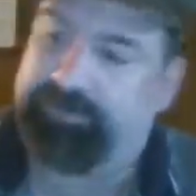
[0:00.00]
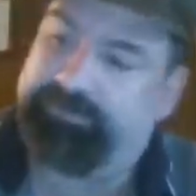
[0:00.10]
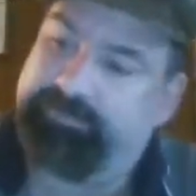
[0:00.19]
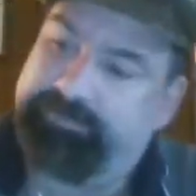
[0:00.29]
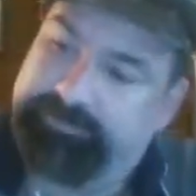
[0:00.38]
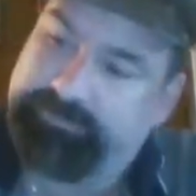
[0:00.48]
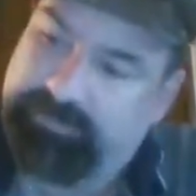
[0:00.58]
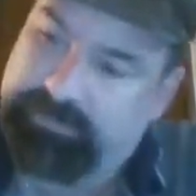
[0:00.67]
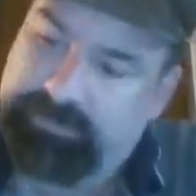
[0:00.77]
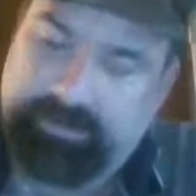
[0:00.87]

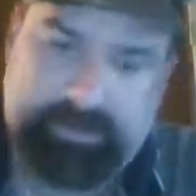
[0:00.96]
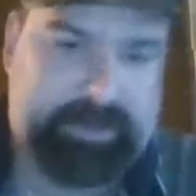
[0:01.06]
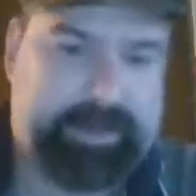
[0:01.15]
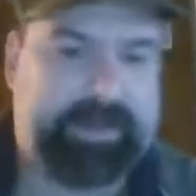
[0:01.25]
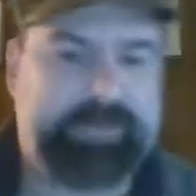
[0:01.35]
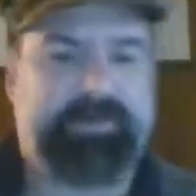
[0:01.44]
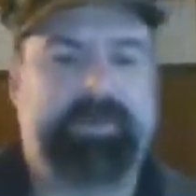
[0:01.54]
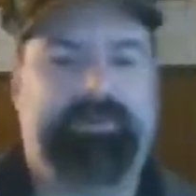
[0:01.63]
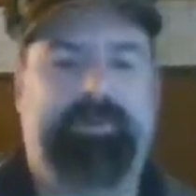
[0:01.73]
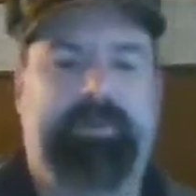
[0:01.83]
I guess we'll
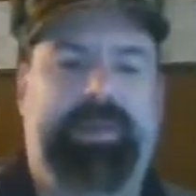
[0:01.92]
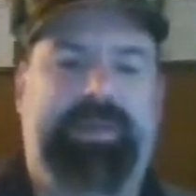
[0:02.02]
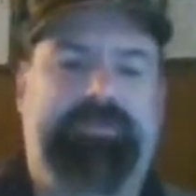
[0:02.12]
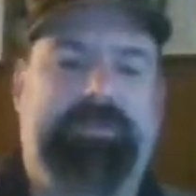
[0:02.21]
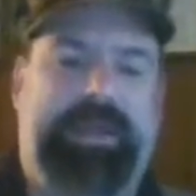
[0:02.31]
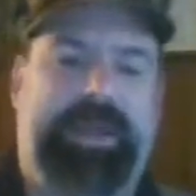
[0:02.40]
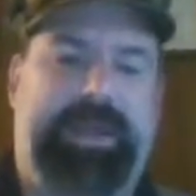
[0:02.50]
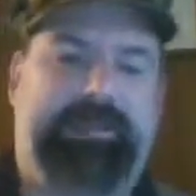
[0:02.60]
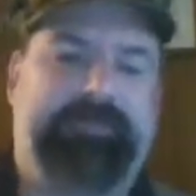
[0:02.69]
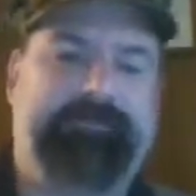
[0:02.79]
give her a penny for that.